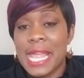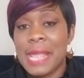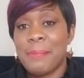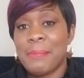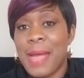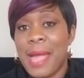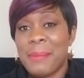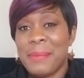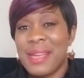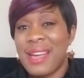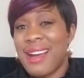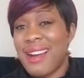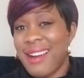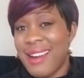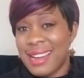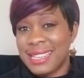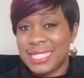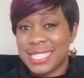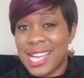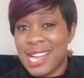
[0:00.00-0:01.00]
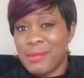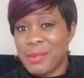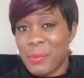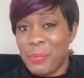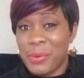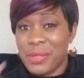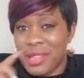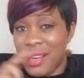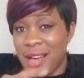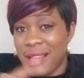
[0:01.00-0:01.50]
it might be hard to come
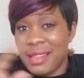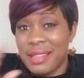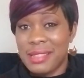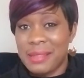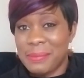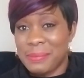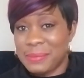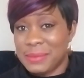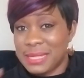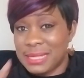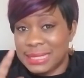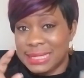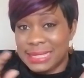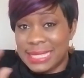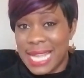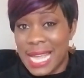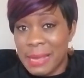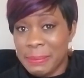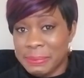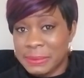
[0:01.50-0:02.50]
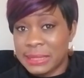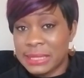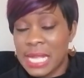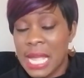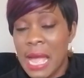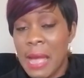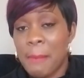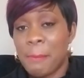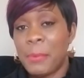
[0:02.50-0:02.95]
up with all of the, the, steps,